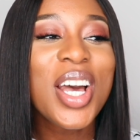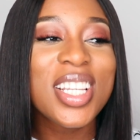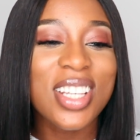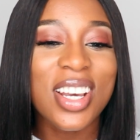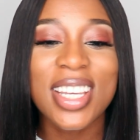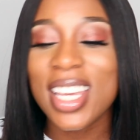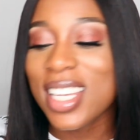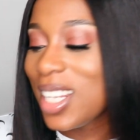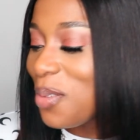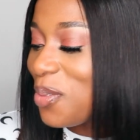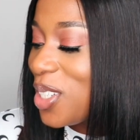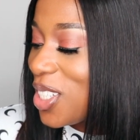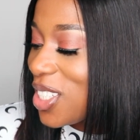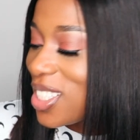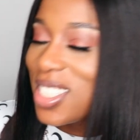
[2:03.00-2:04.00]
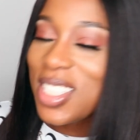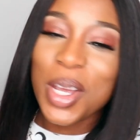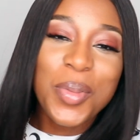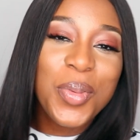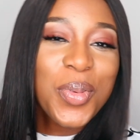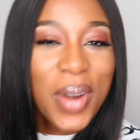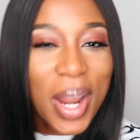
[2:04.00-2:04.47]
Okay, let me just
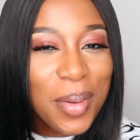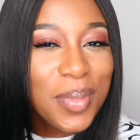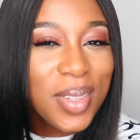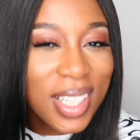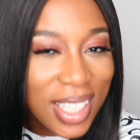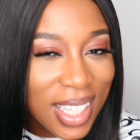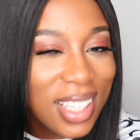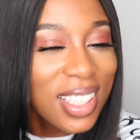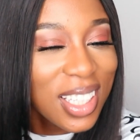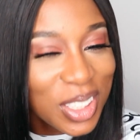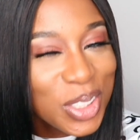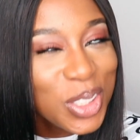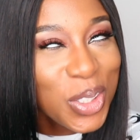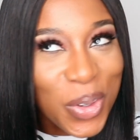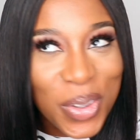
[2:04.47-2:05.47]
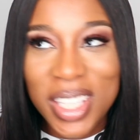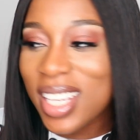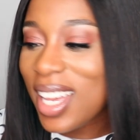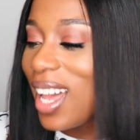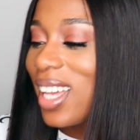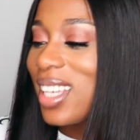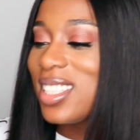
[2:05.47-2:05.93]
stop rambling and show you
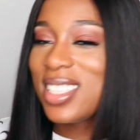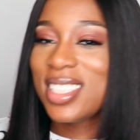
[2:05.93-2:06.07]
guys.